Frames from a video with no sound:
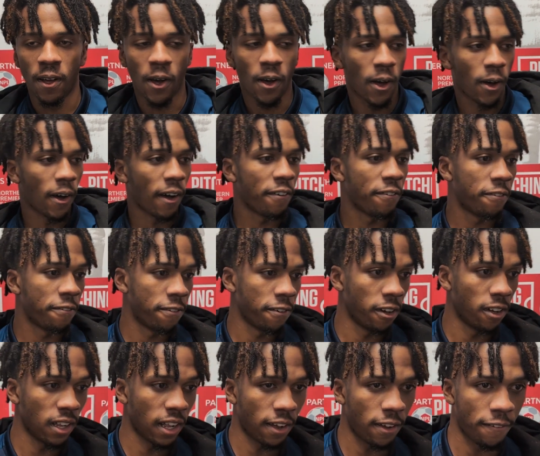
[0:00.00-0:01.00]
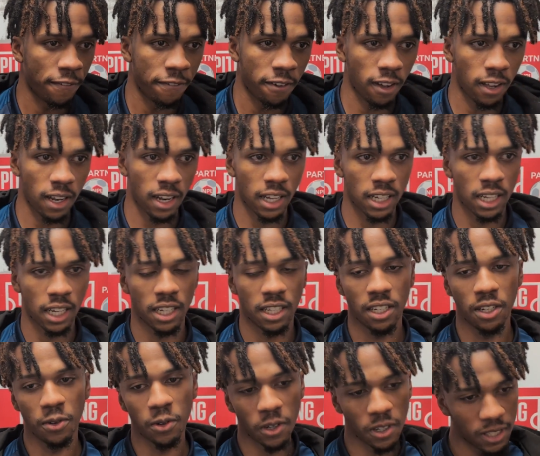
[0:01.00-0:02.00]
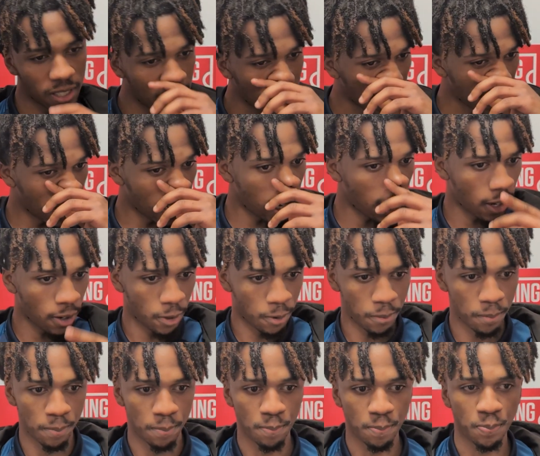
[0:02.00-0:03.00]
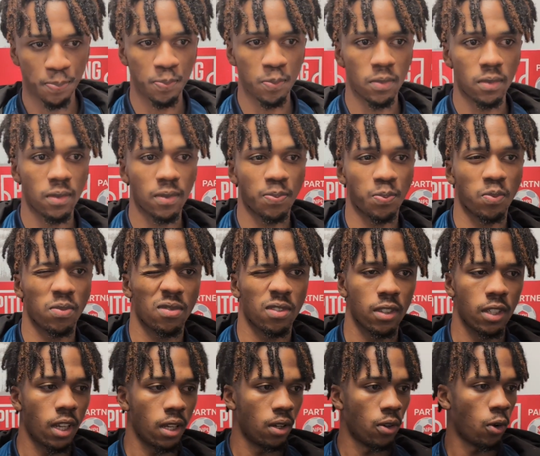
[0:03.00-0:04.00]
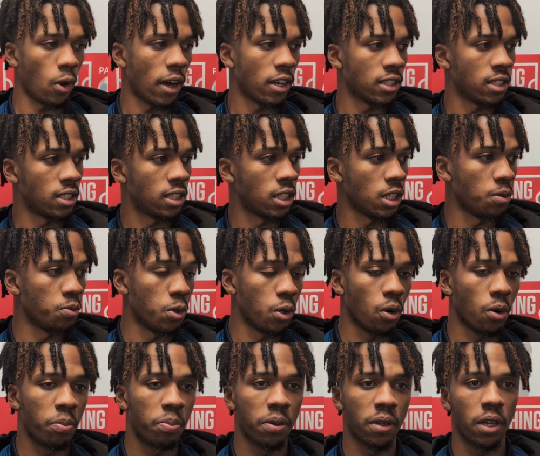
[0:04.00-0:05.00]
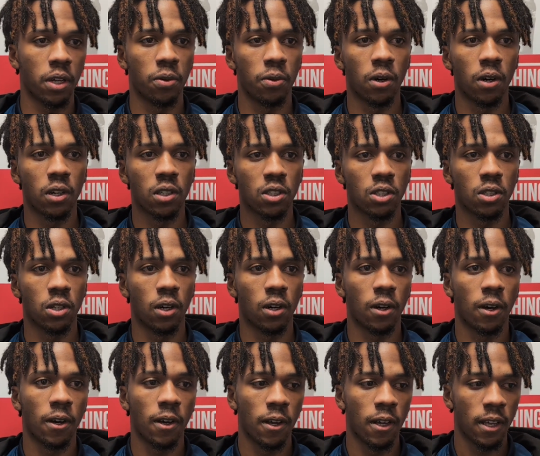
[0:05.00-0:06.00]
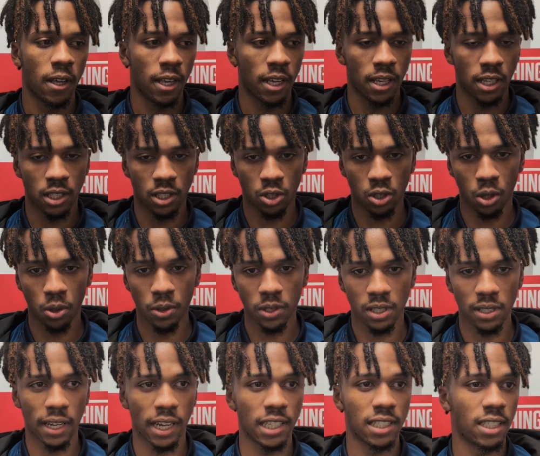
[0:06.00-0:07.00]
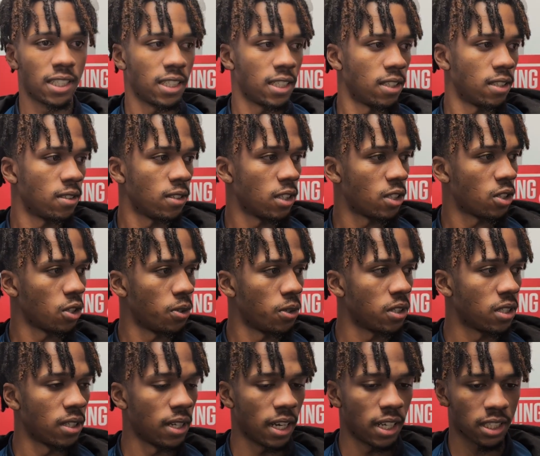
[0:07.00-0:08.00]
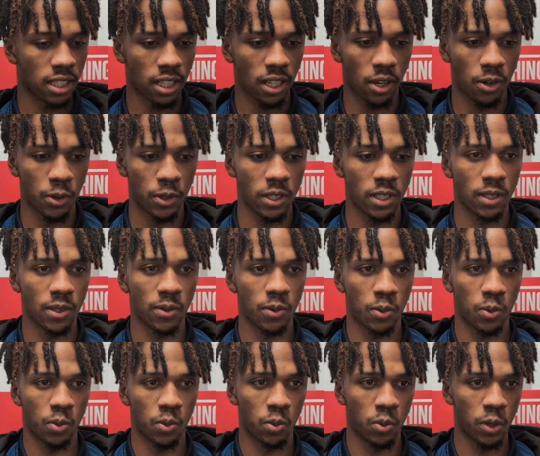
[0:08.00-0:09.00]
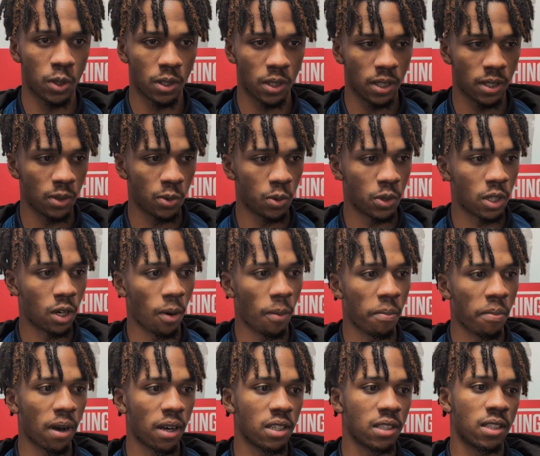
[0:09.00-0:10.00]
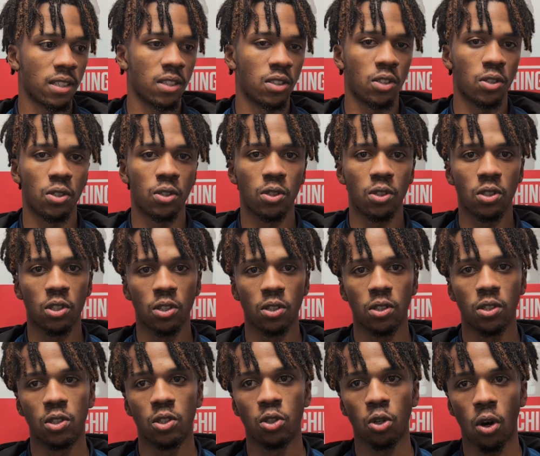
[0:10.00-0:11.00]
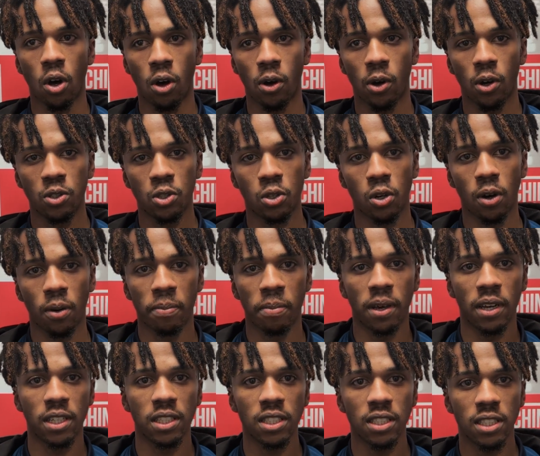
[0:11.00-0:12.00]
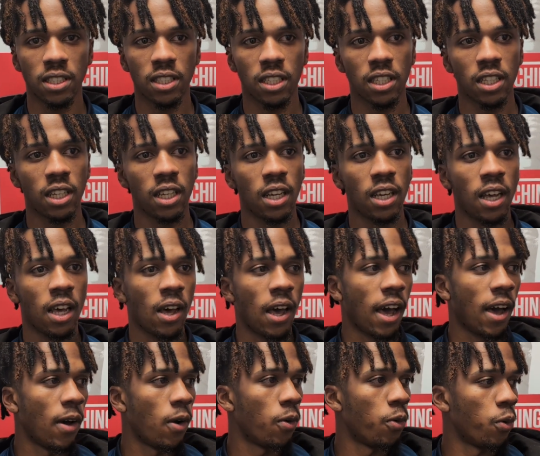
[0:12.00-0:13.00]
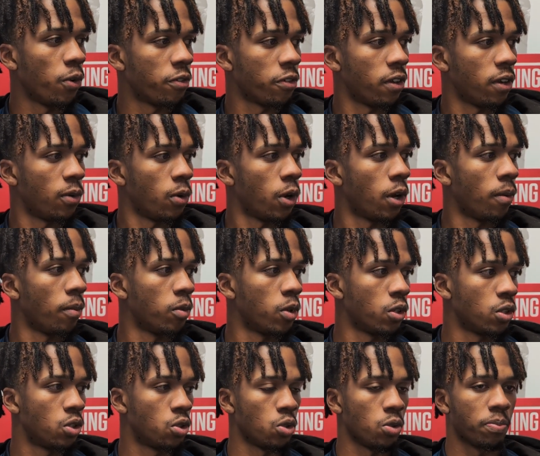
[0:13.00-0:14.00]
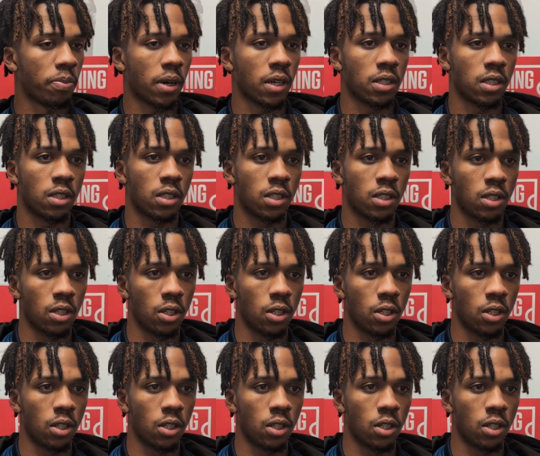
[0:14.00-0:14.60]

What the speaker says: I felt like a good loss, isn't it? As a team, we all played well, so it's always nice. It's always nice that we come back to our best within the past